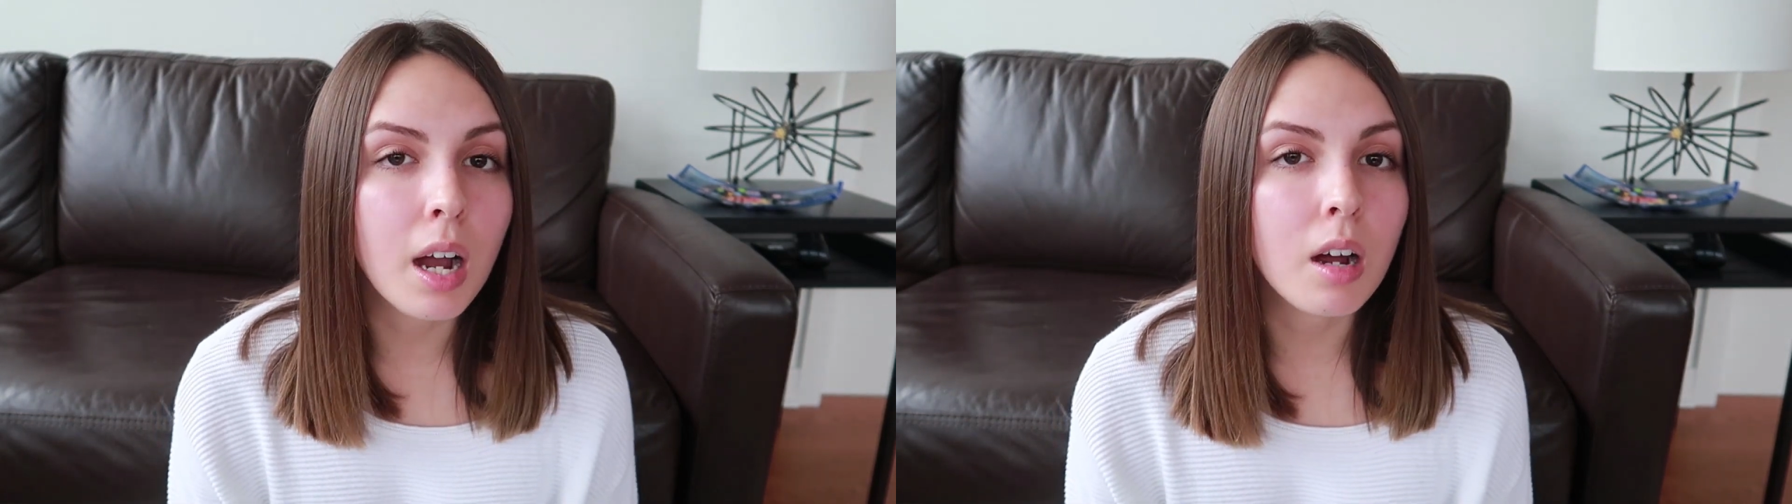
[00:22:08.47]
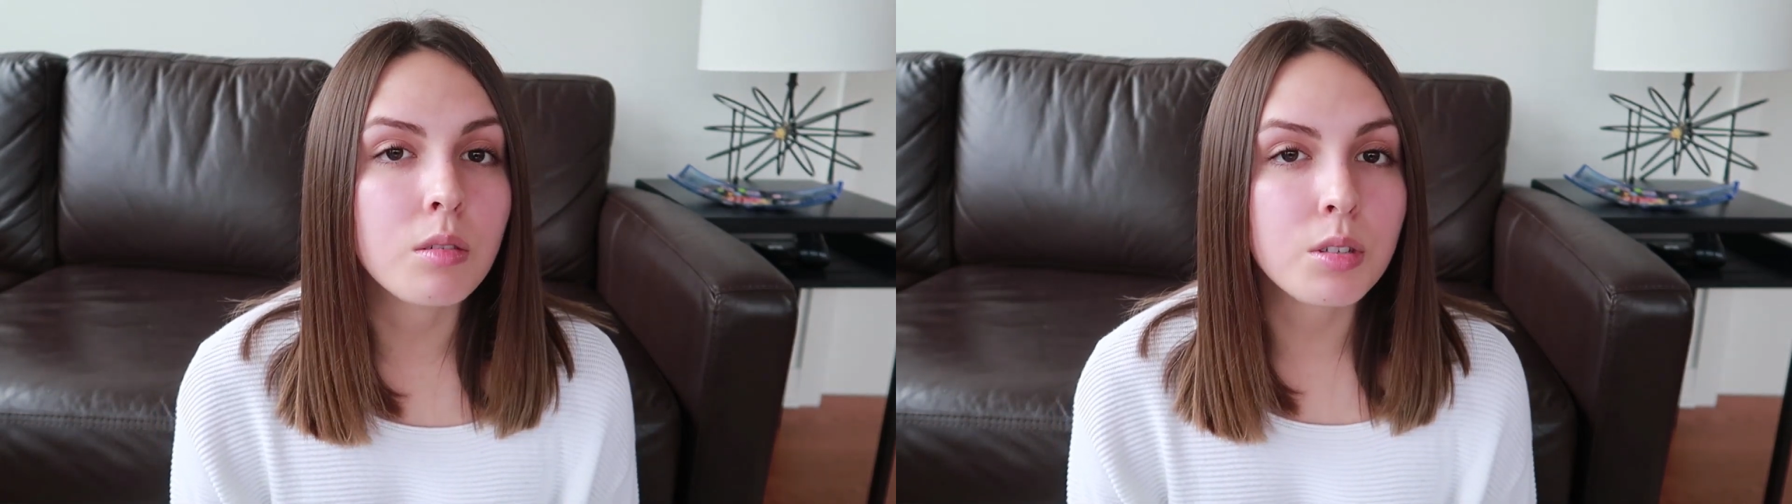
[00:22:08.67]

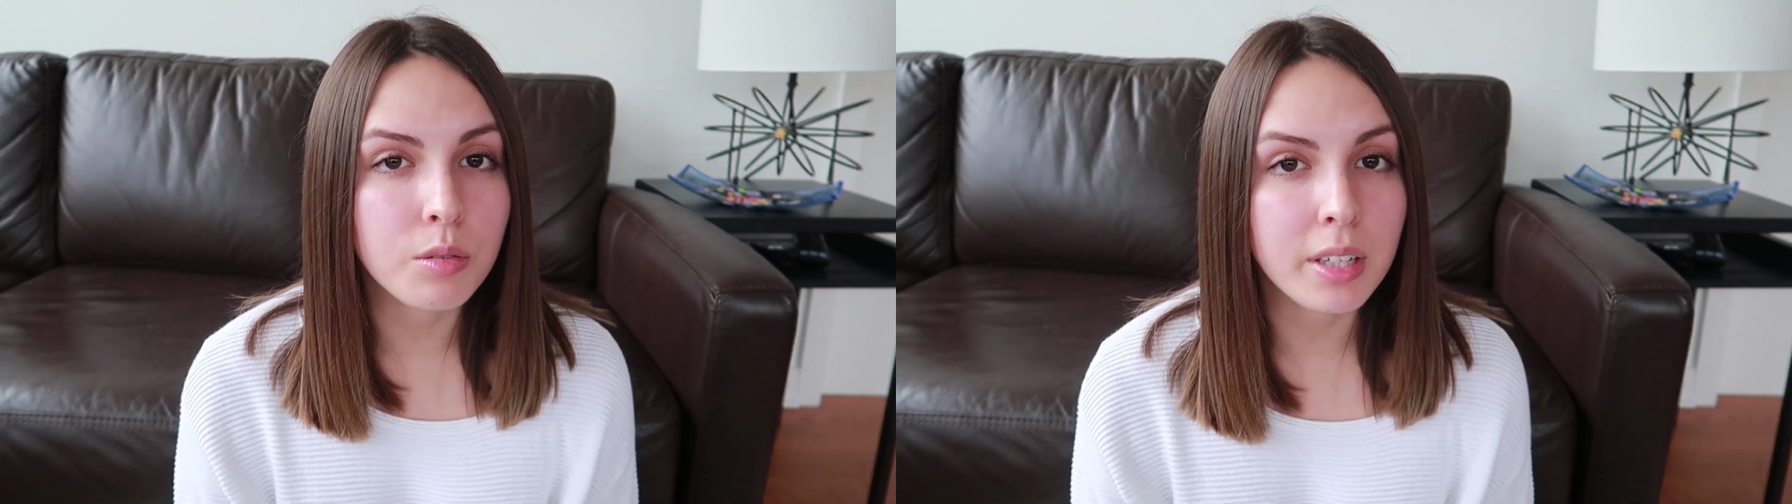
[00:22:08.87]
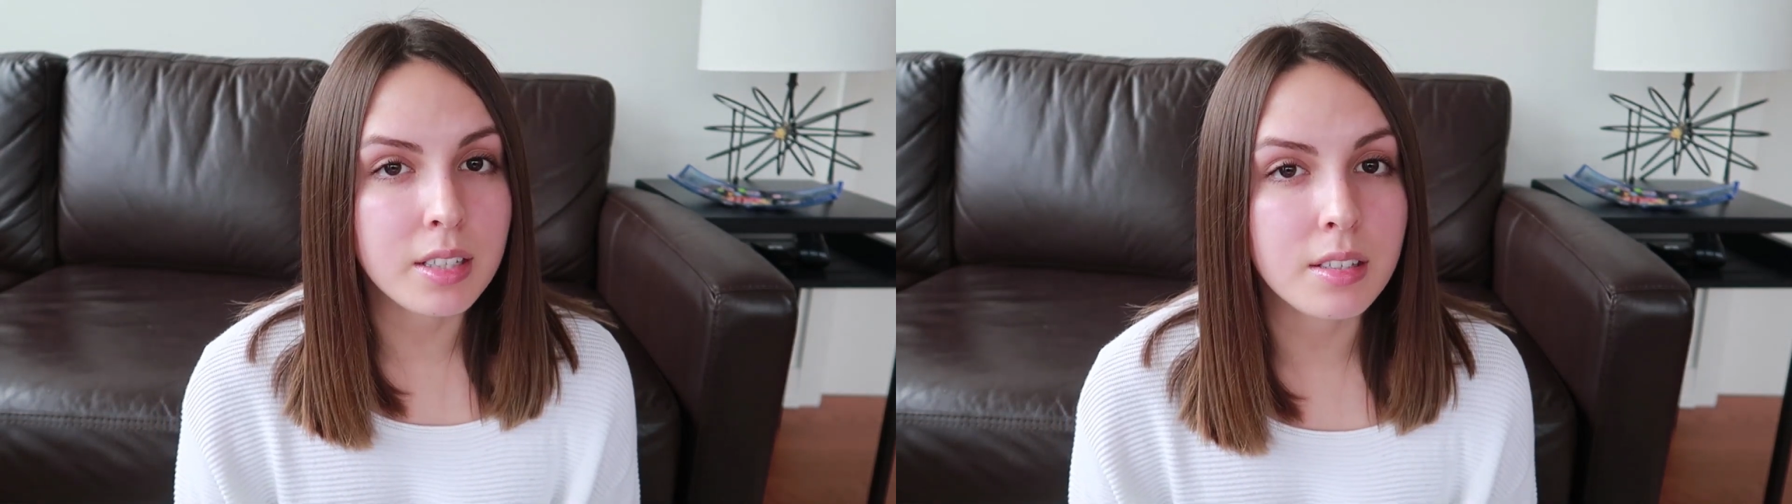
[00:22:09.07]
how
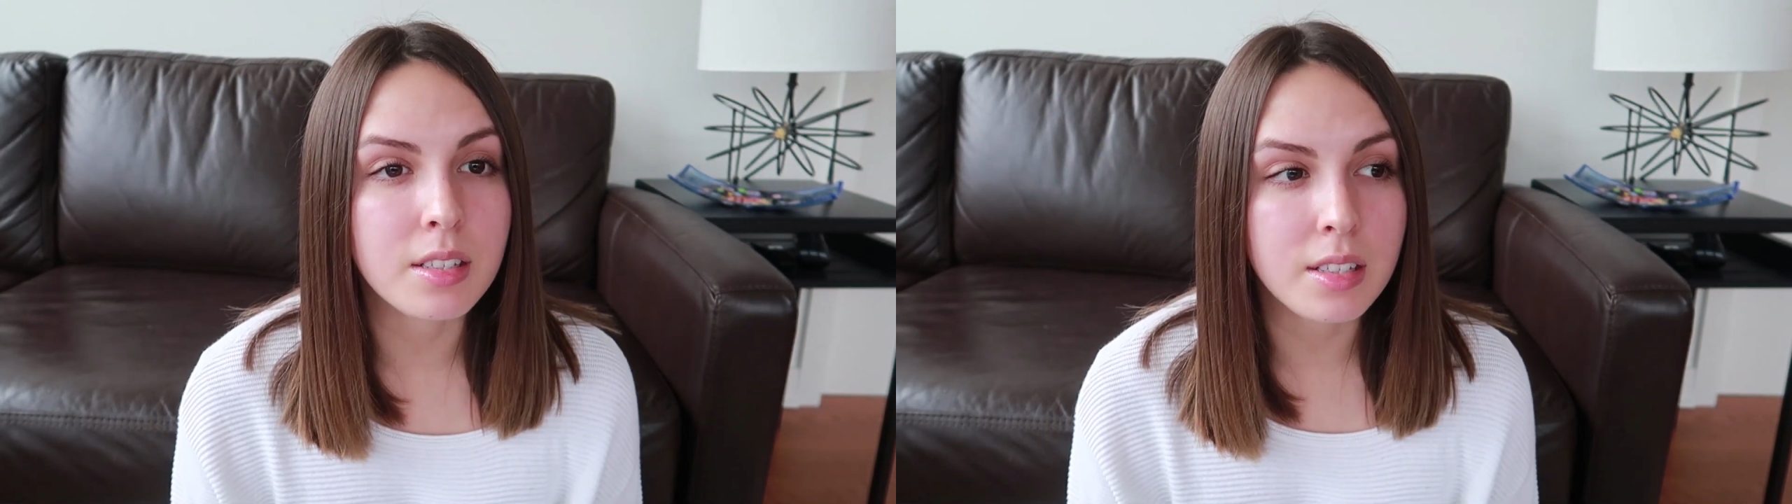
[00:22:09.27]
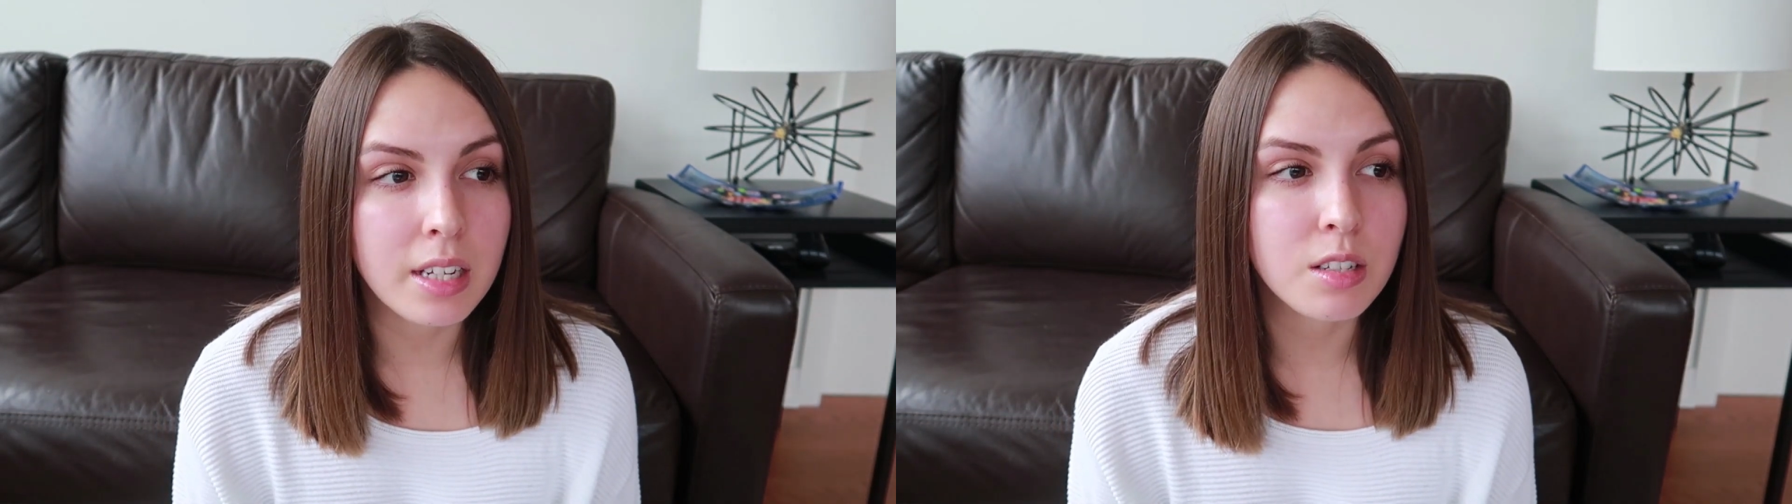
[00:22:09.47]
to get
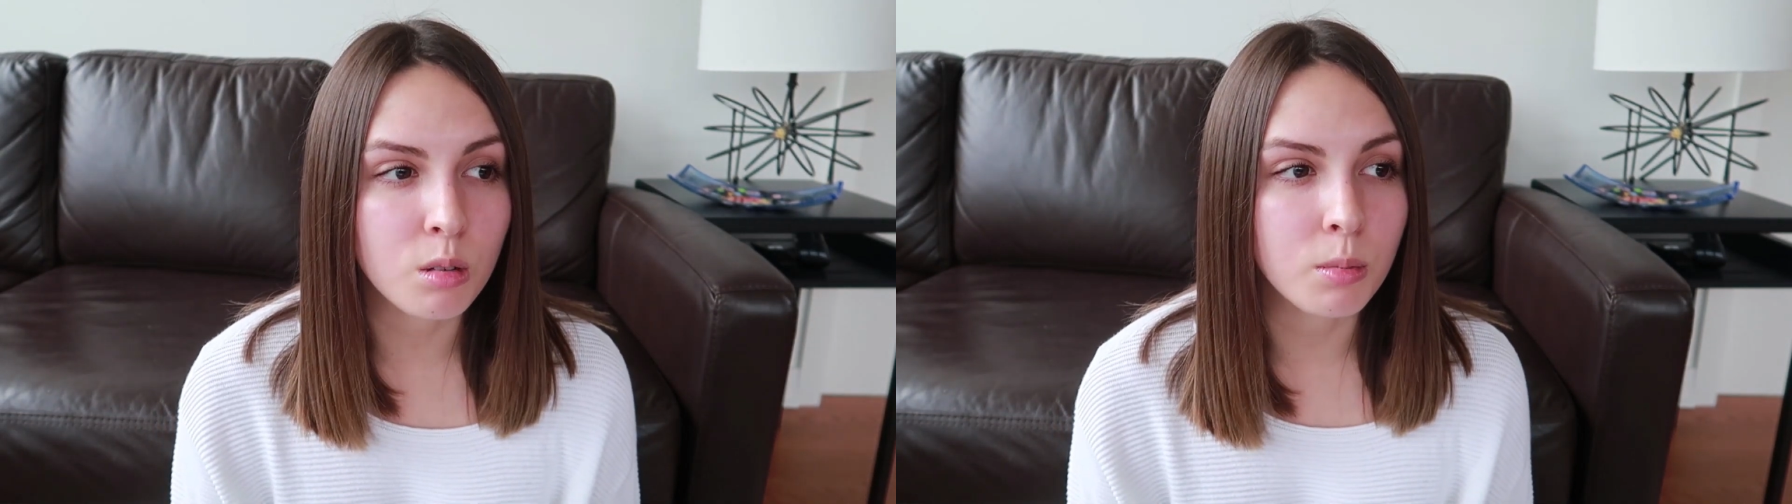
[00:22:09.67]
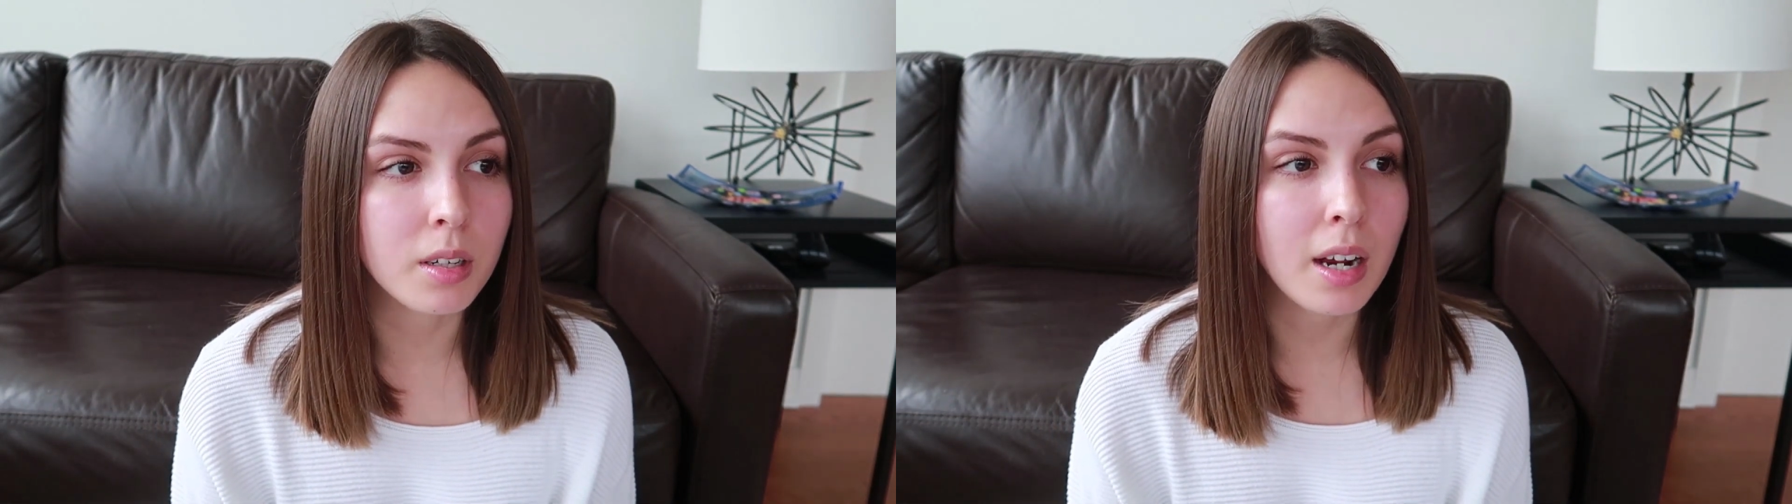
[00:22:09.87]
and stay
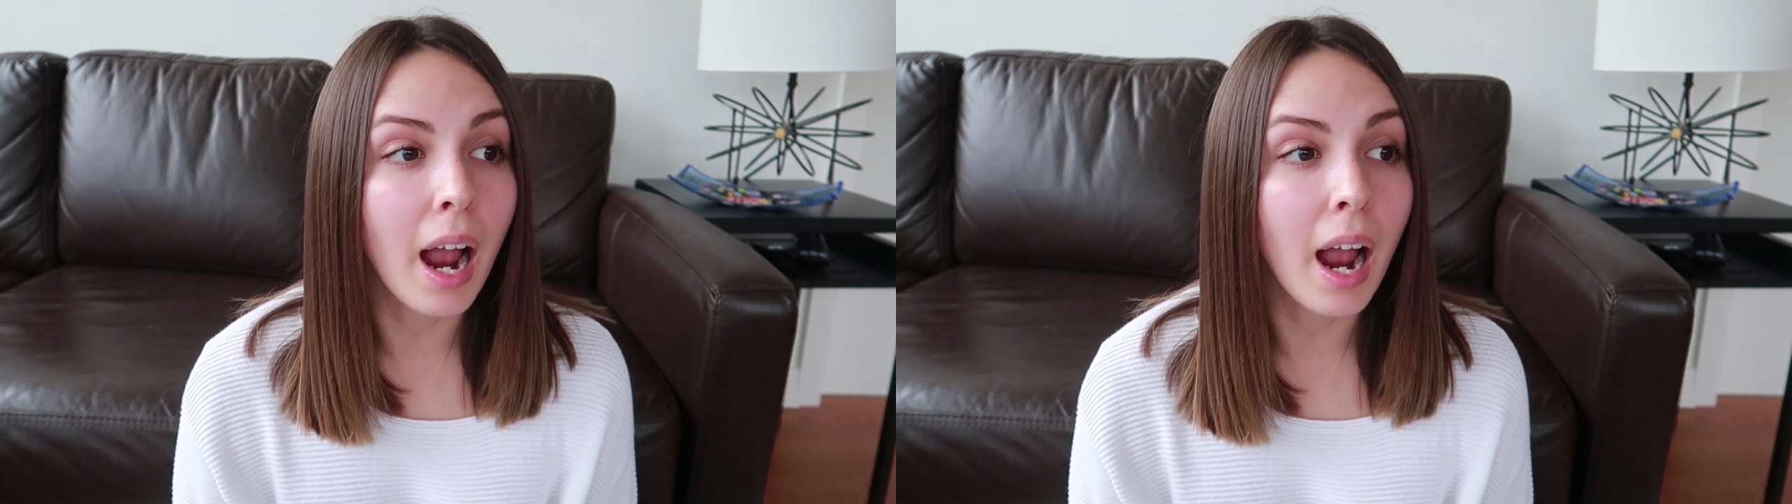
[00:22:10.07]
sober,